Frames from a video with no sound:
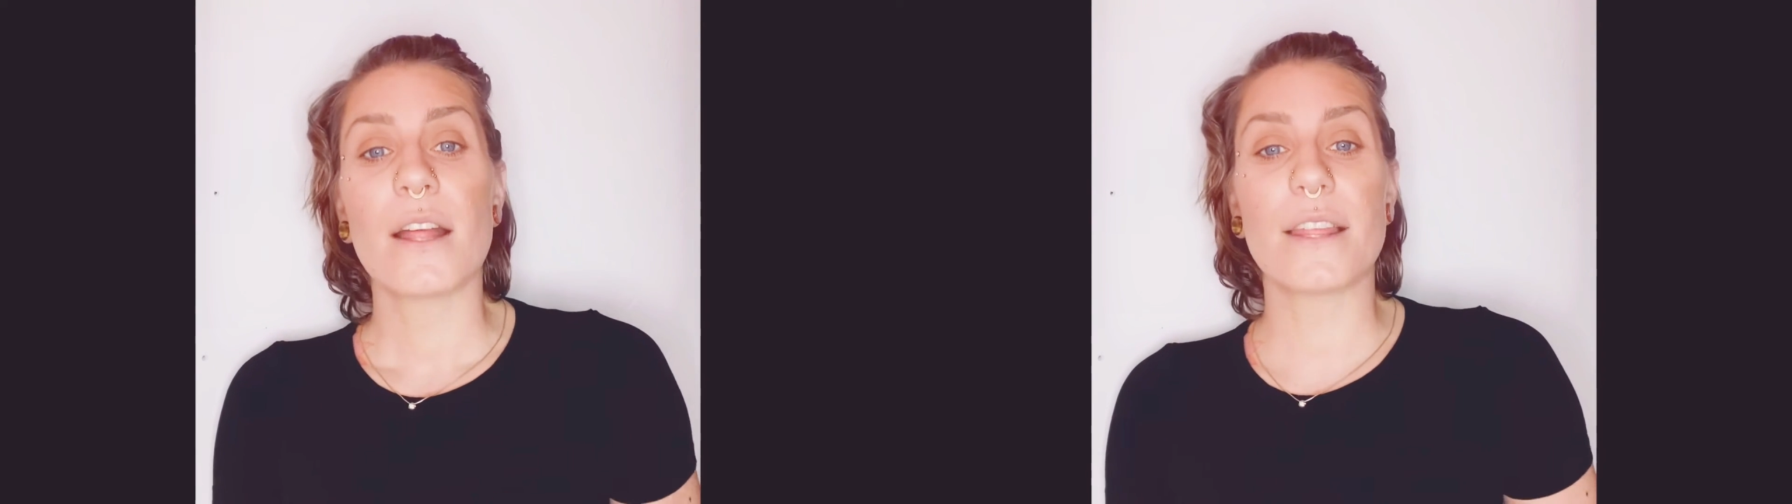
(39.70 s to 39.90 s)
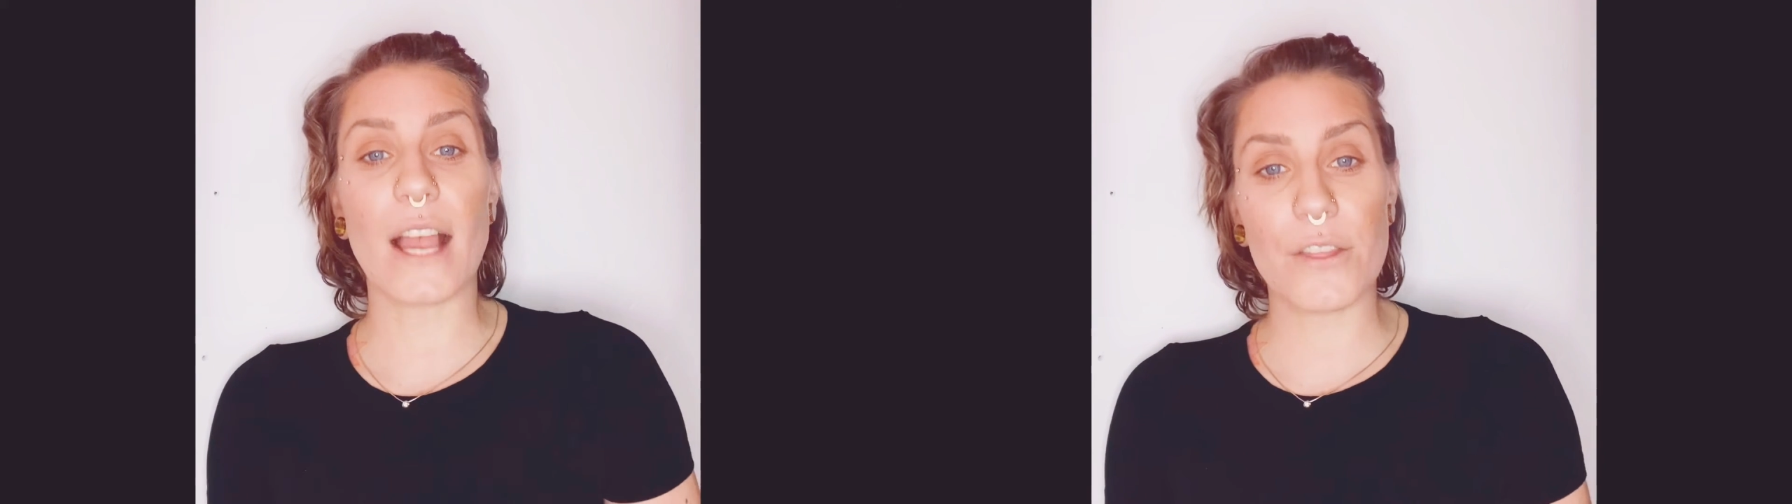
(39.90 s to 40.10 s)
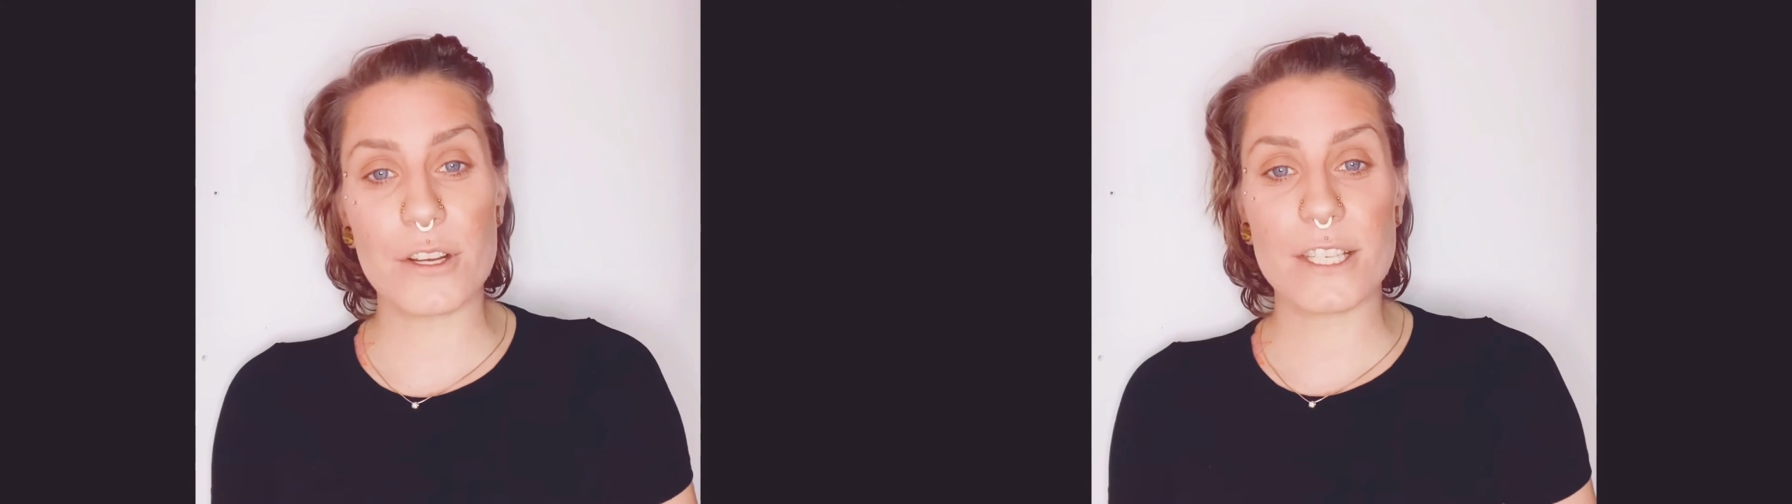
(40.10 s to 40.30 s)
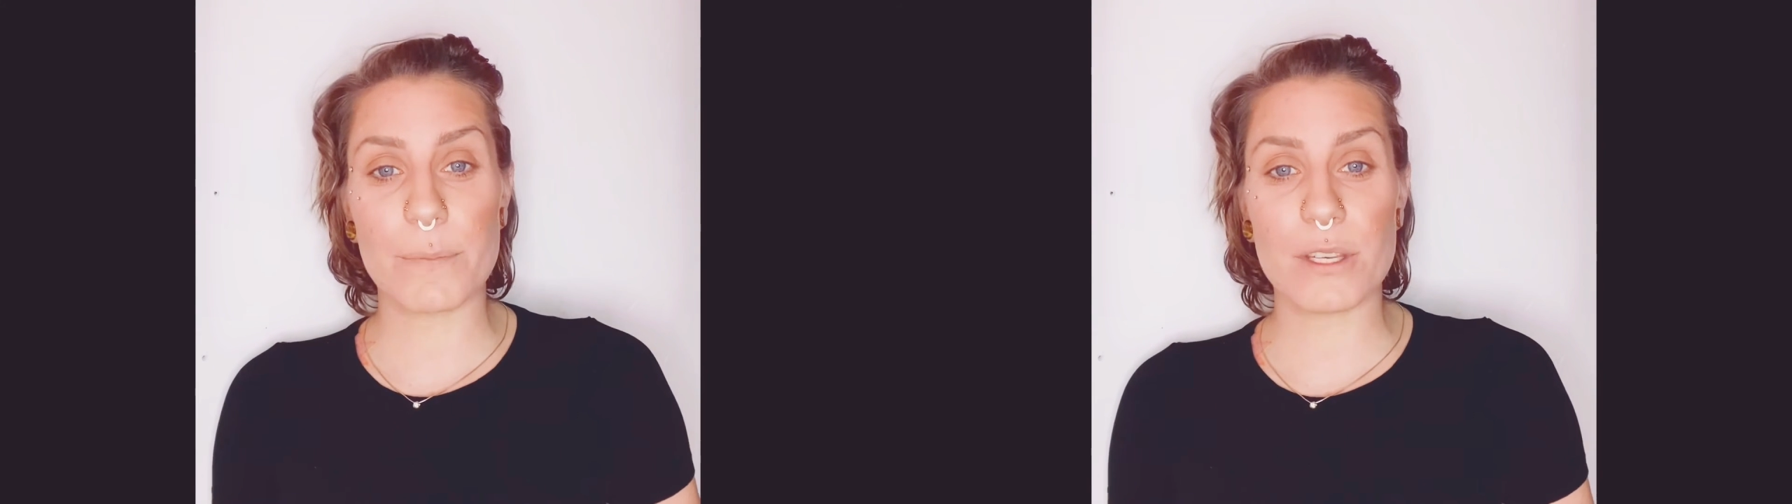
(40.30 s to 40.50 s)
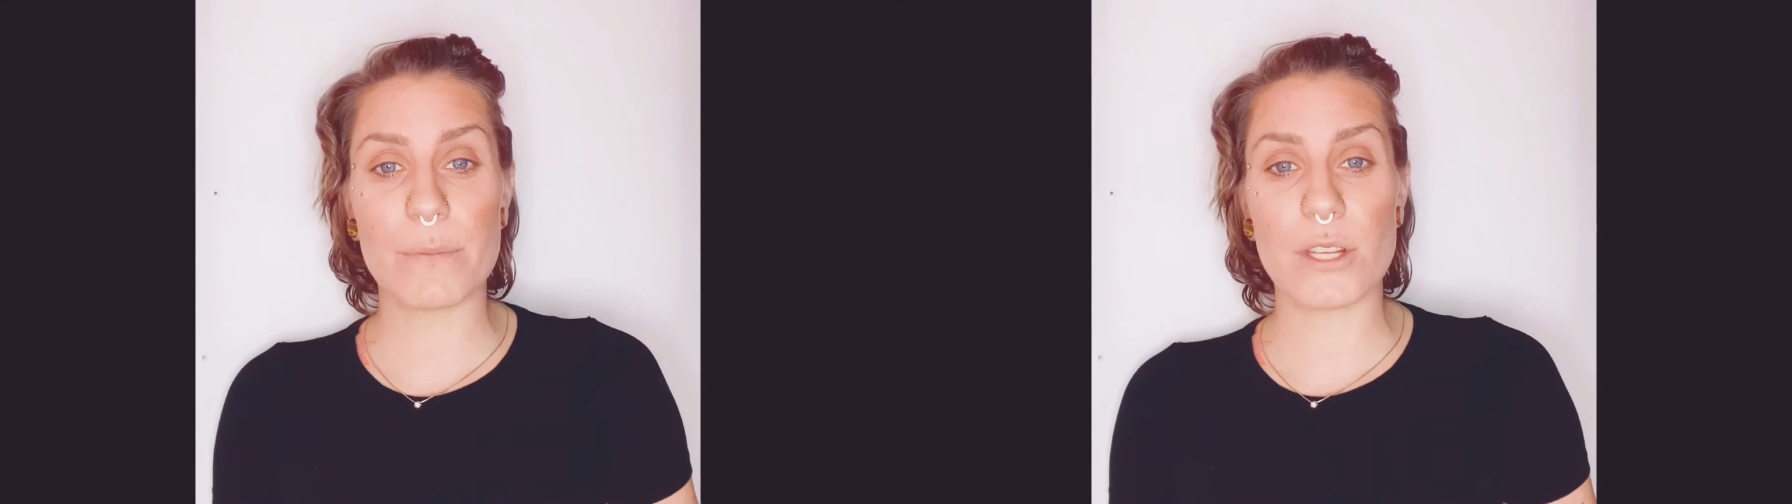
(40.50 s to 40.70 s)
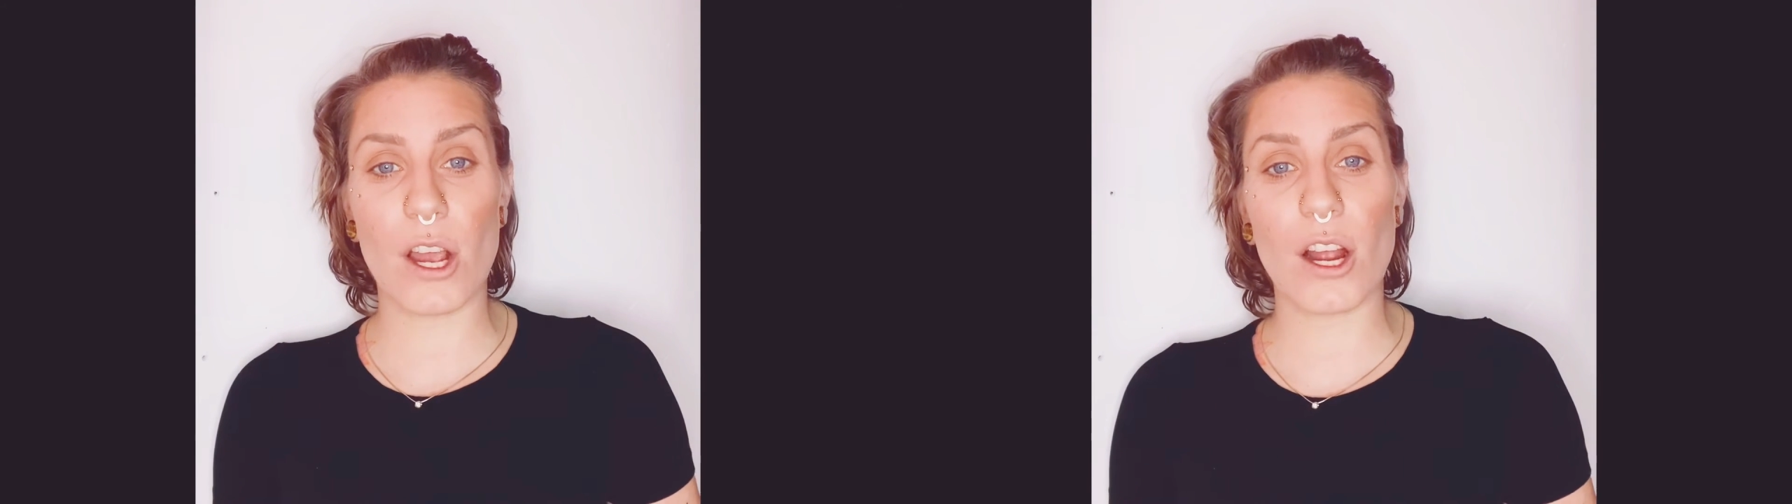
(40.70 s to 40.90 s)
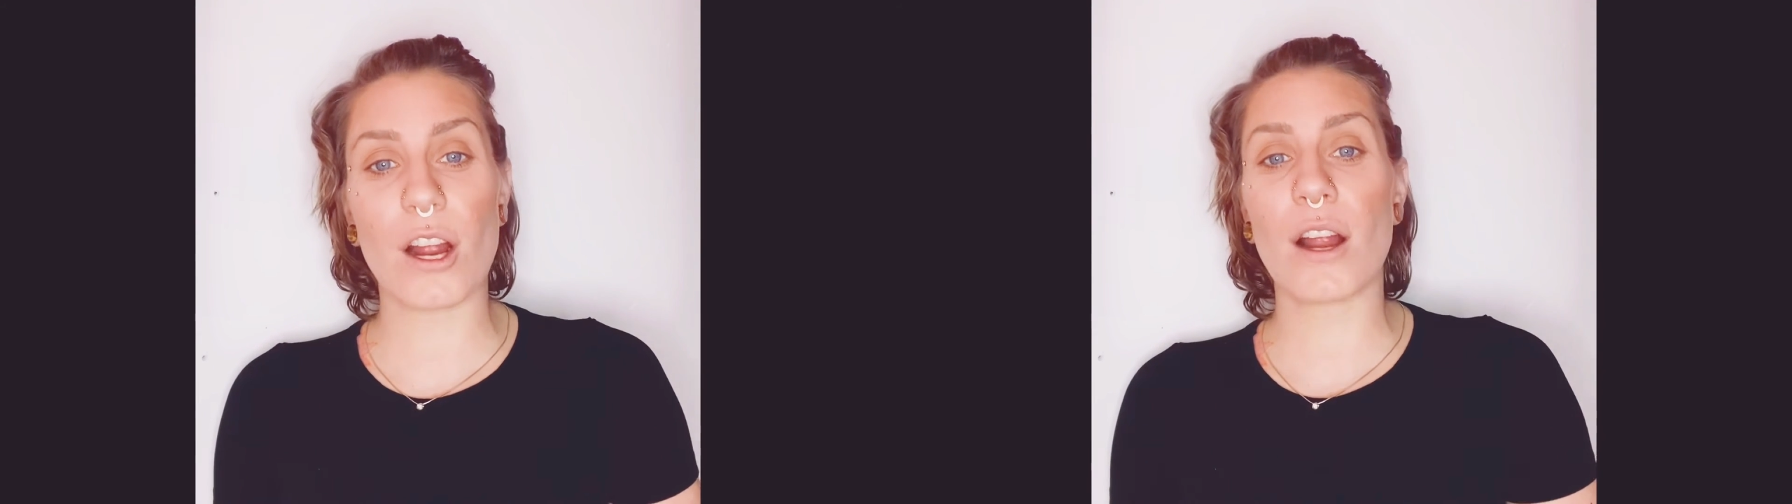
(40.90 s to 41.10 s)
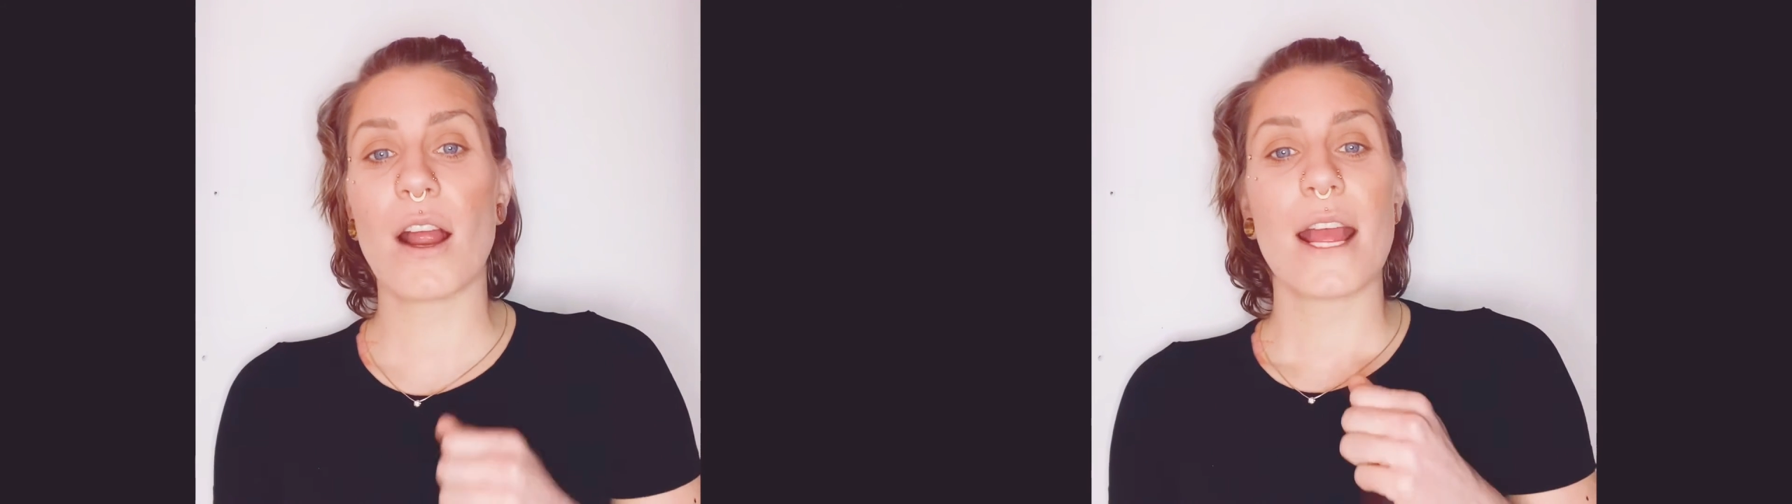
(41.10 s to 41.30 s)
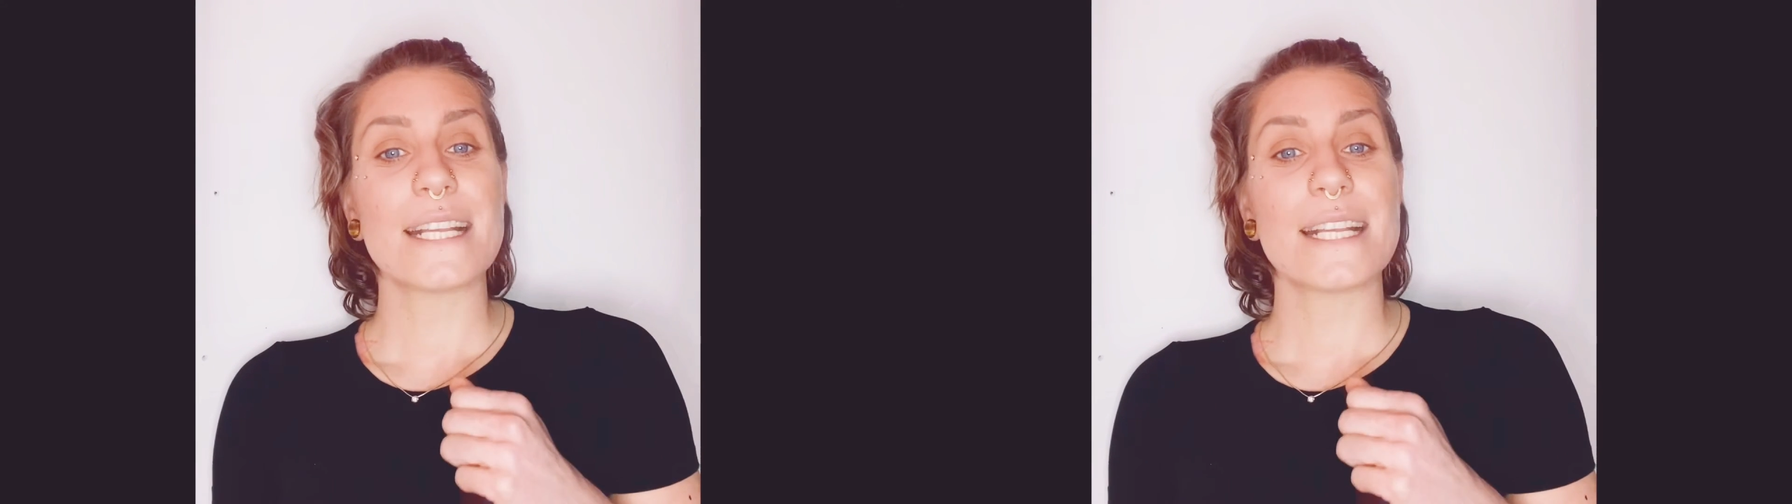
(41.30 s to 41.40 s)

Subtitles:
The other symptoms are